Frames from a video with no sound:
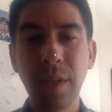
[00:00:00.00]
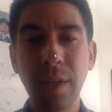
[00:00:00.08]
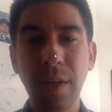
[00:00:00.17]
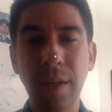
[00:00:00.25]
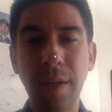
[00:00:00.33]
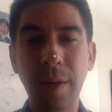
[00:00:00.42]

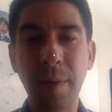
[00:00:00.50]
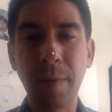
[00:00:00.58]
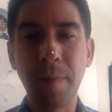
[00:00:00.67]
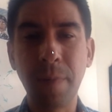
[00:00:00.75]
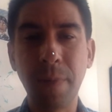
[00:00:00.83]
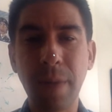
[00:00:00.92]

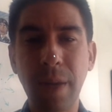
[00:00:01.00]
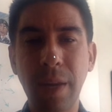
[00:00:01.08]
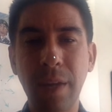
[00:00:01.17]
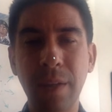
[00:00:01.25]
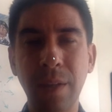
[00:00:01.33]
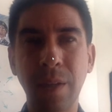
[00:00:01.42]

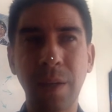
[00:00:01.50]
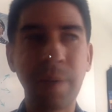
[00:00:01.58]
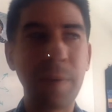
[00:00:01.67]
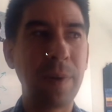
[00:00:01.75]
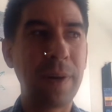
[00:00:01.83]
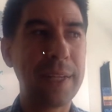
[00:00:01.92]
And a lot of
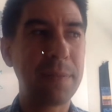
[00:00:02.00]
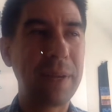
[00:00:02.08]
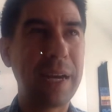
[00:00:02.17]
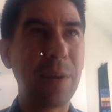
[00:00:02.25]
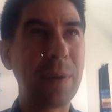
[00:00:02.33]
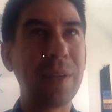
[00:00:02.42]
people ask me
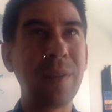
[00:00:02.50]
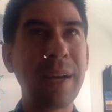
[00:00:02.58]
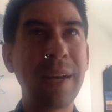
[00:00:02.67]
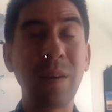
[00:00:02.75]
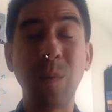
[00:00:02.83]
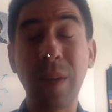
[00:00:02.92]
how we do
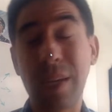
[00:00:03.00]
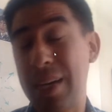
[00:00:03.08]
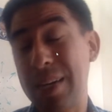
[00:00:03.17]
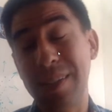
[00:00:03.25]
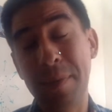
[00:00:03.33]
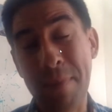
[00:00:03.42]
that. And we can
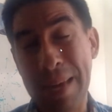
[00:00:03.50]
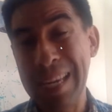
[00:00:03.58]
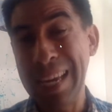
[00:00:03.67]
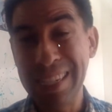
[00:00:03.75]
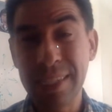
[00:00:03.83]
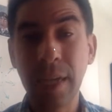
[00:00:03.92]
actually make
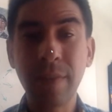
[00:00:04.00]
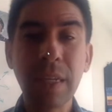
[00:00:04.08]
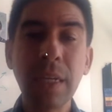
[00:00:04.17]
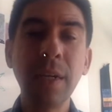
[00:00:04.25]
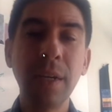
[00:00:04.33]
HIV.